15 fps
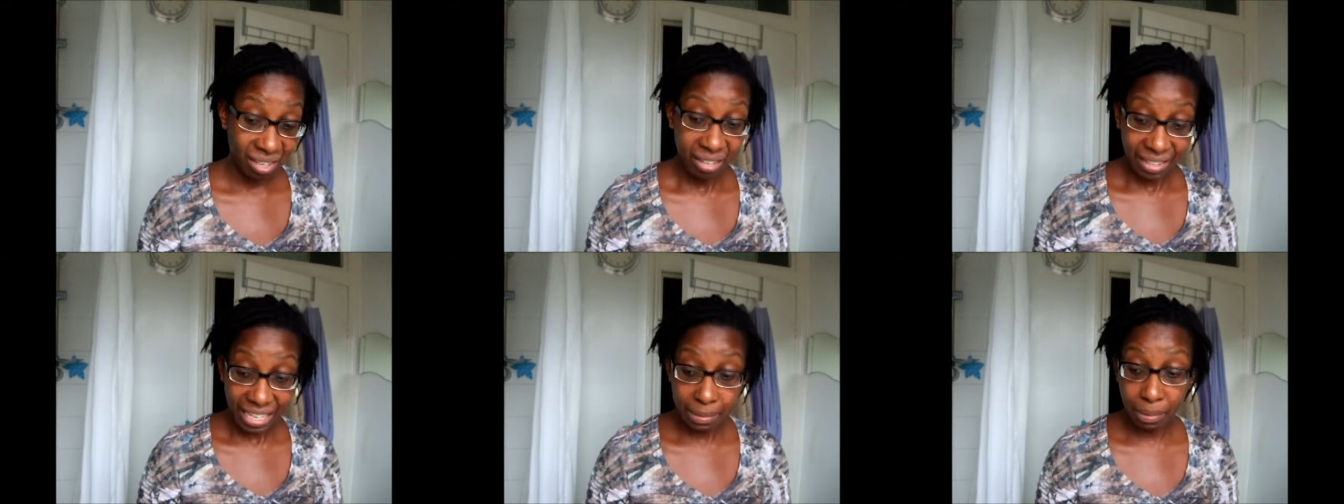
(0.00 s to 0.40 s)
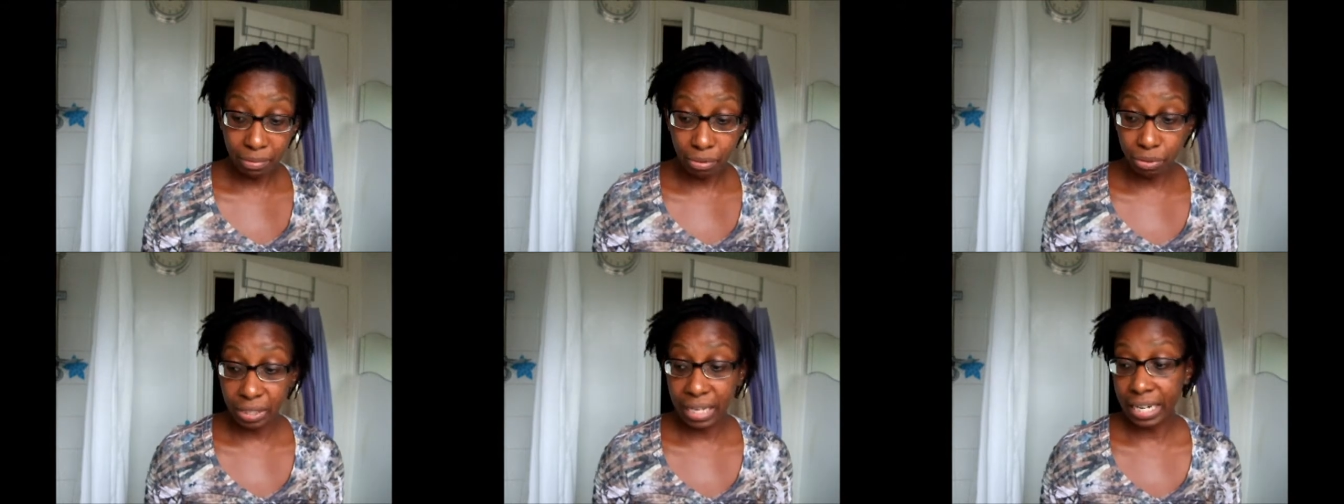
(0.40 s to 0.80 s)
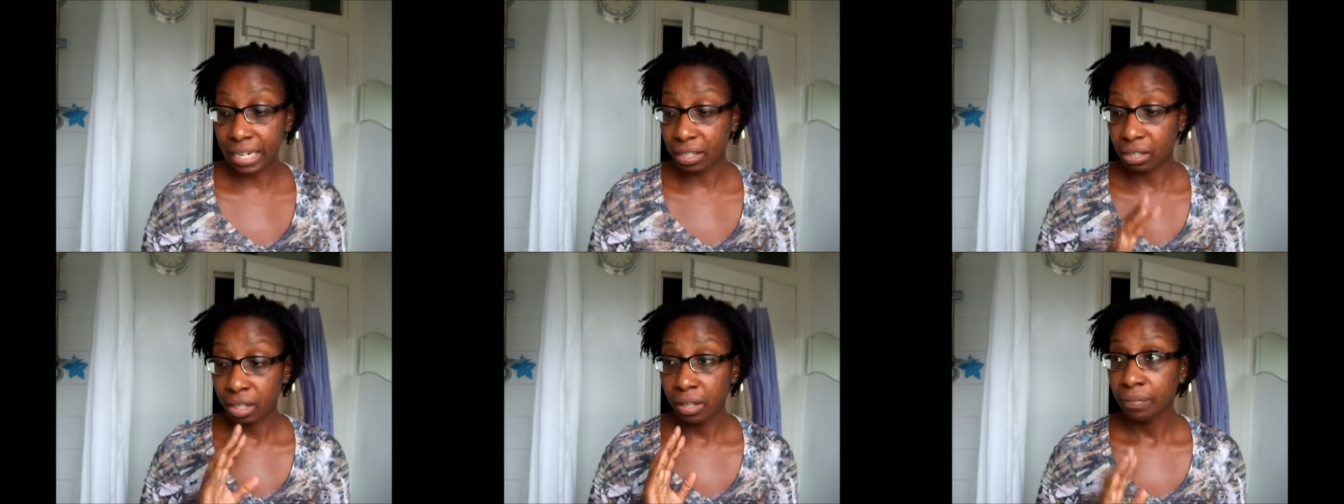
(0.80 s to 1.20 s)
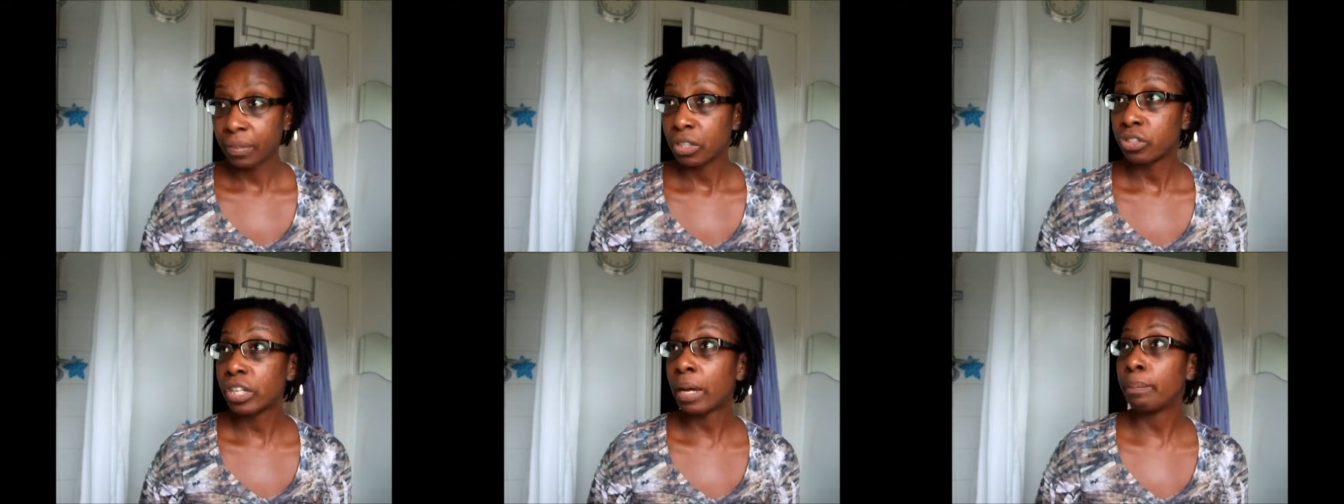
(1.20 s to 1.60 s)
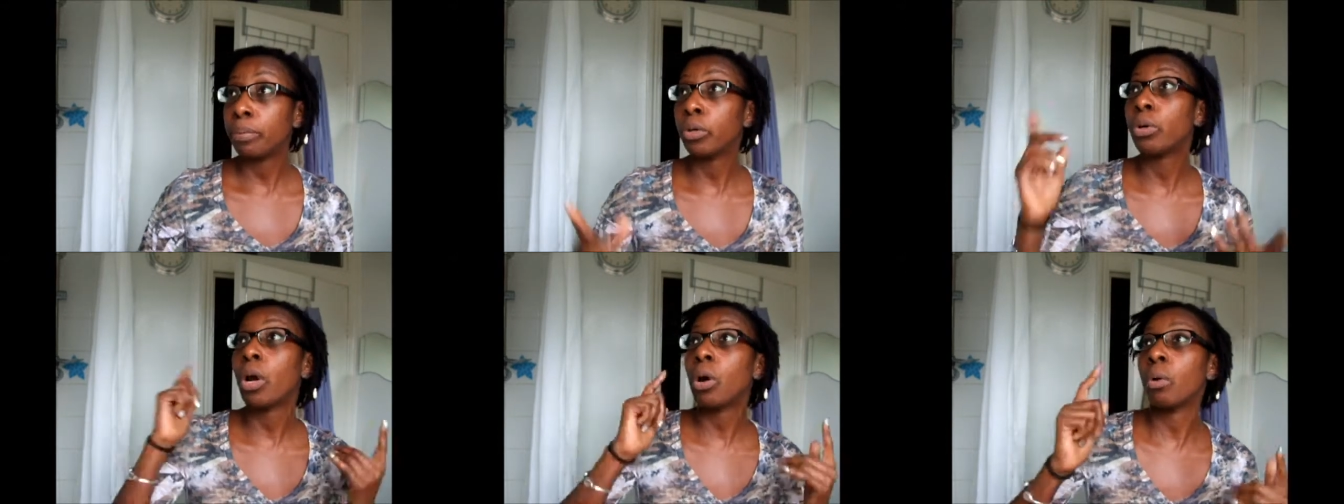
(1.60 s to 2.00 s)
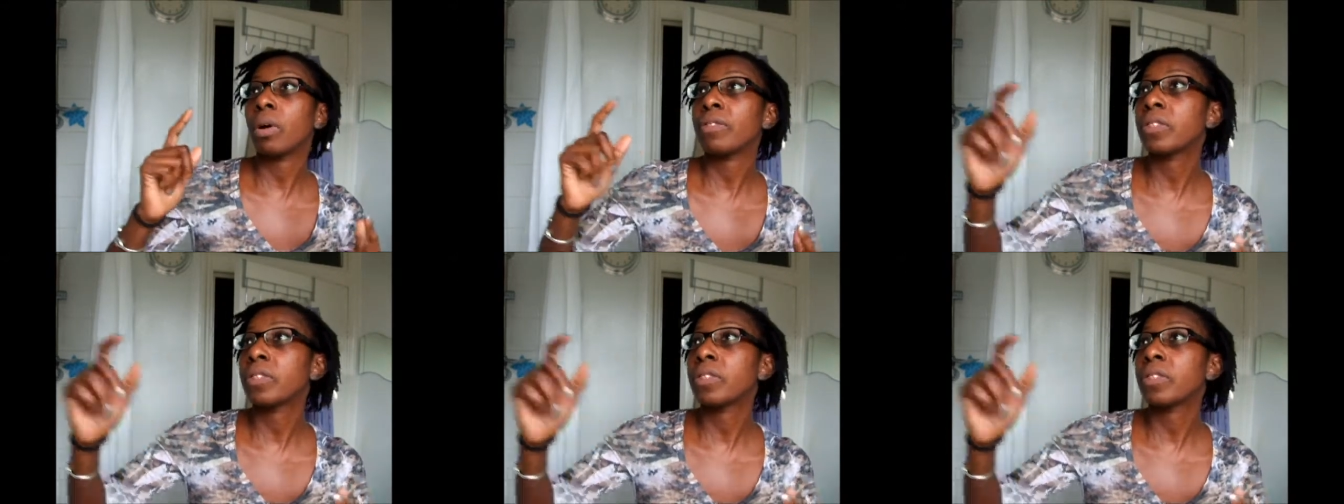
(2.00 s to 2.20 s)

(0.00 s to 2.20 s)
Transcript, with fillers: That's my routine. Shampoo, oh, I've